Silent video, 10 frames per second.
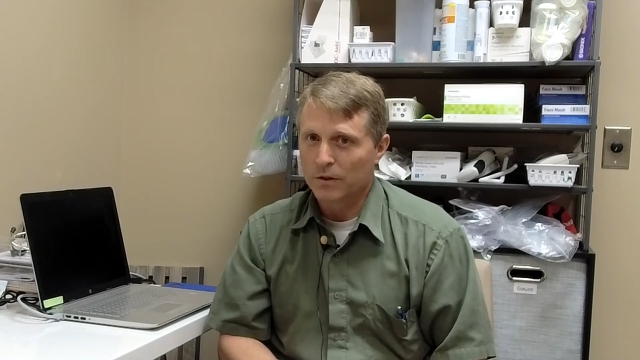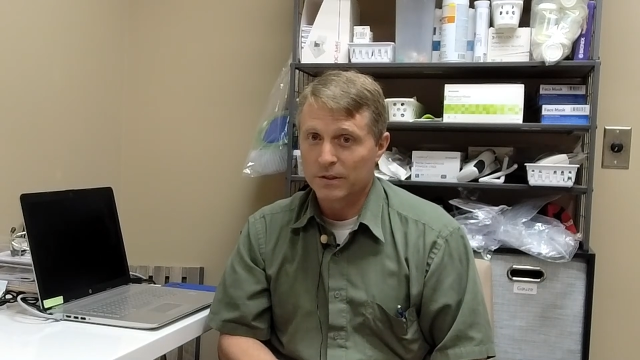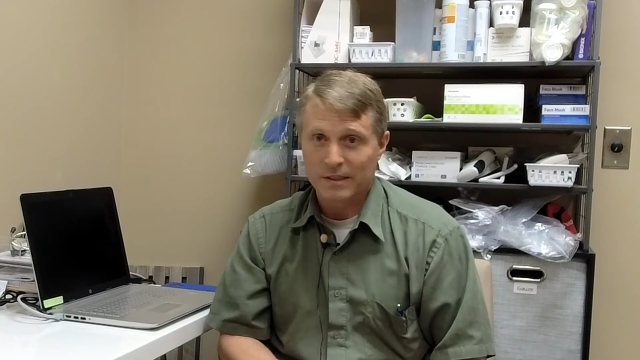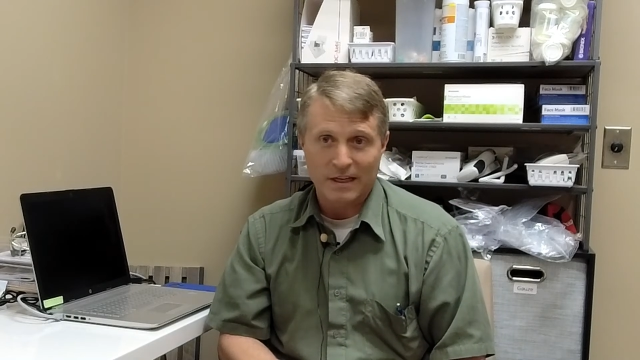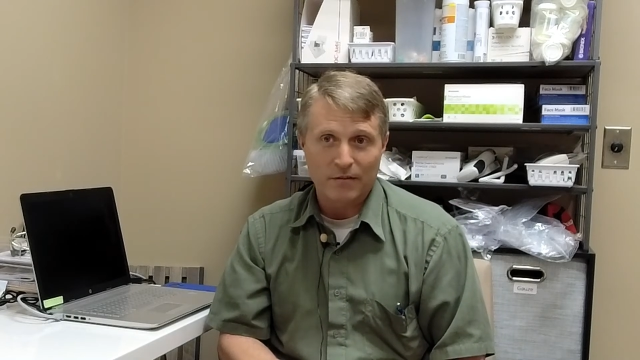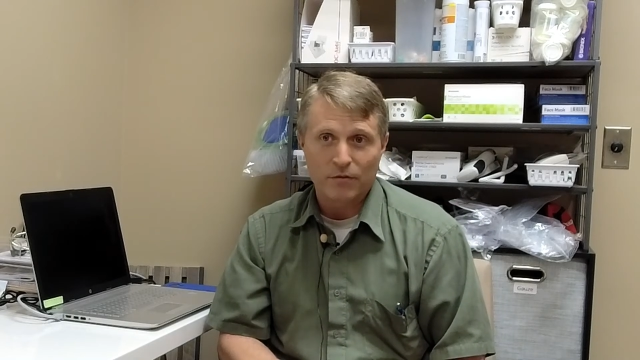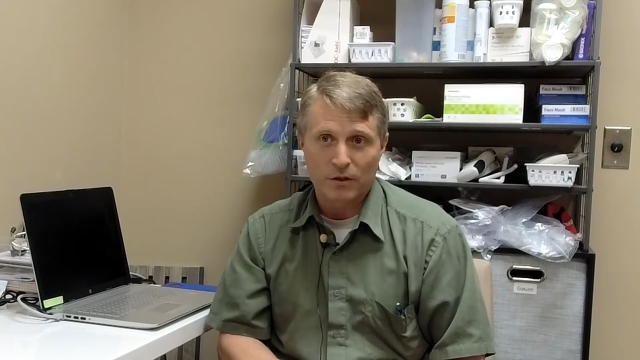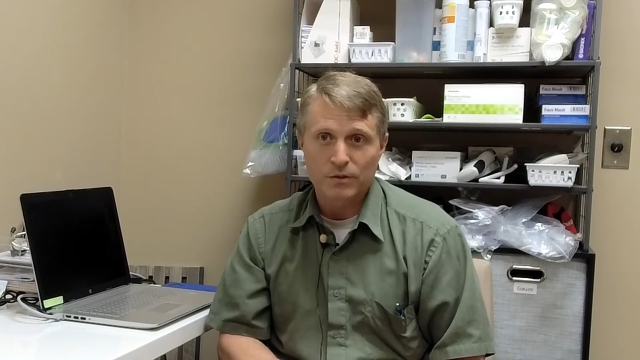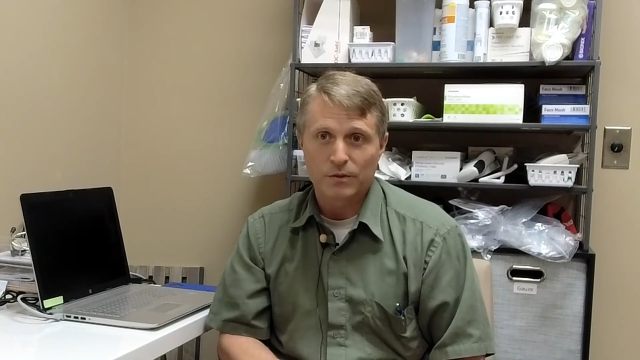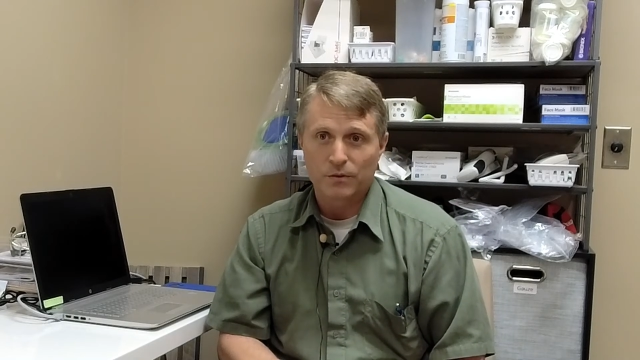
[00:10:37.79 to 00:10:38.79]
The staff
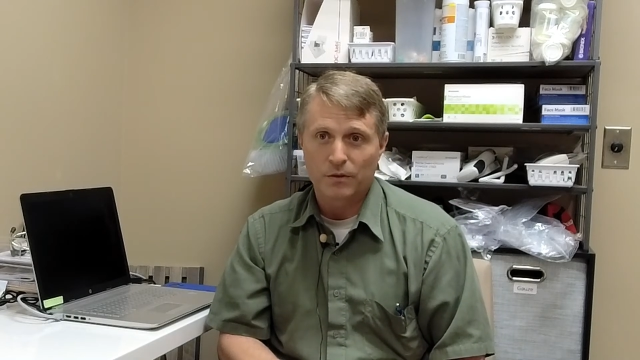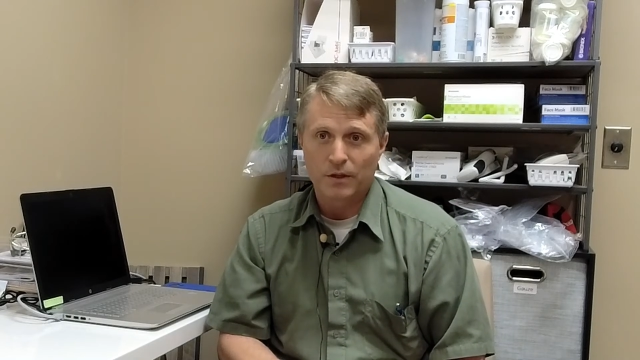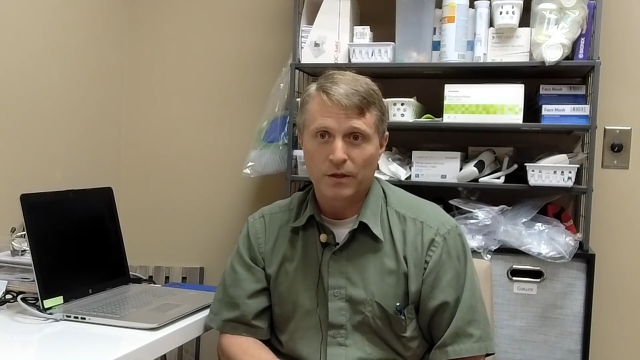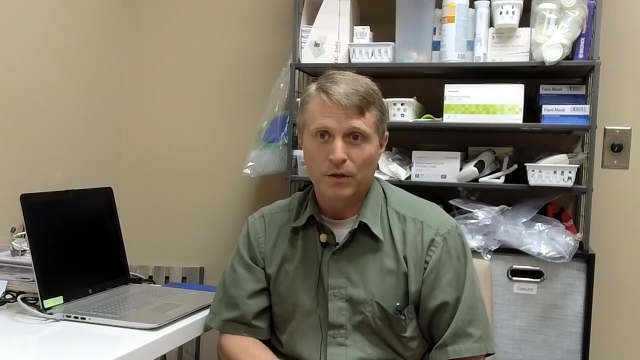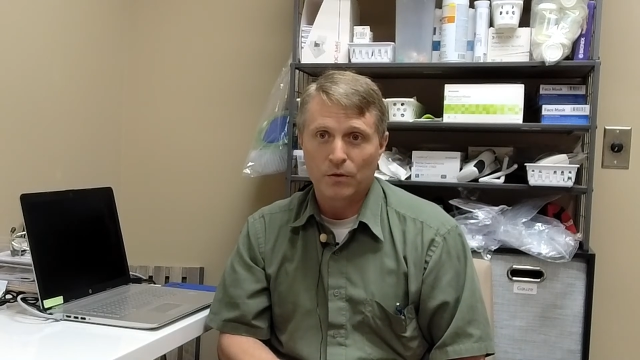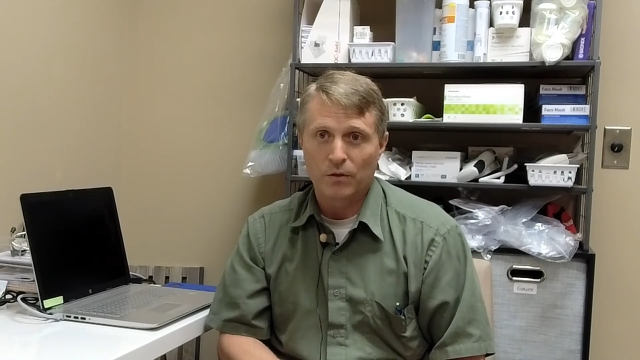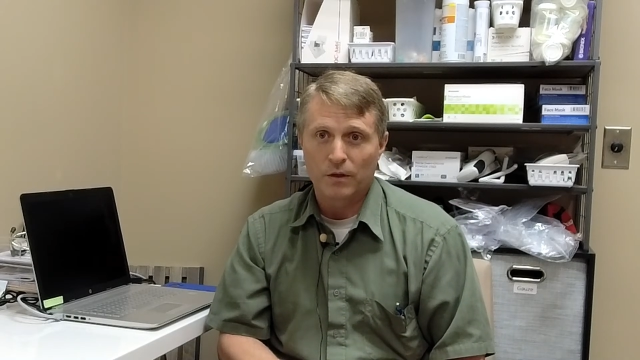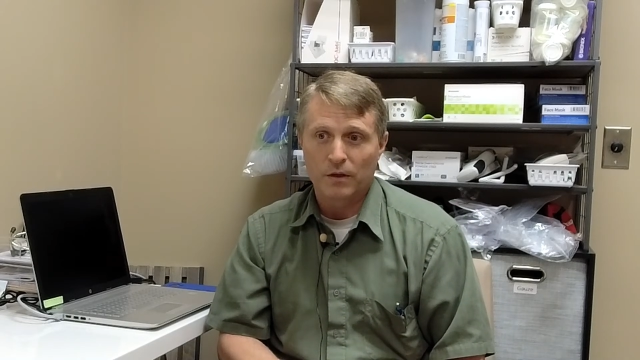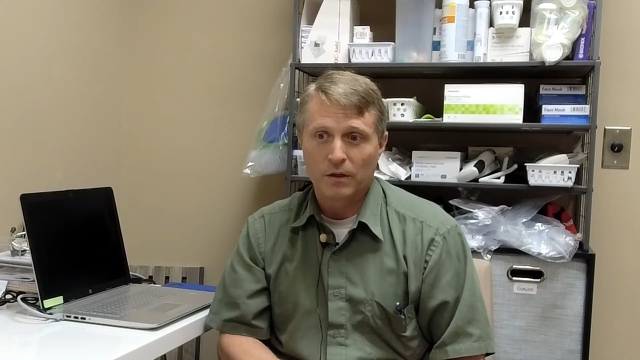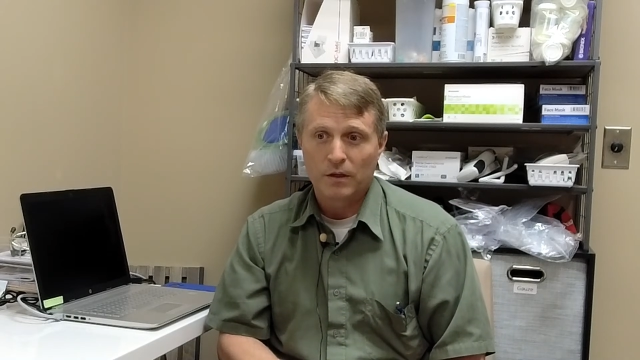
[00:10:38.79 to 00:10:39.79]
also, they know that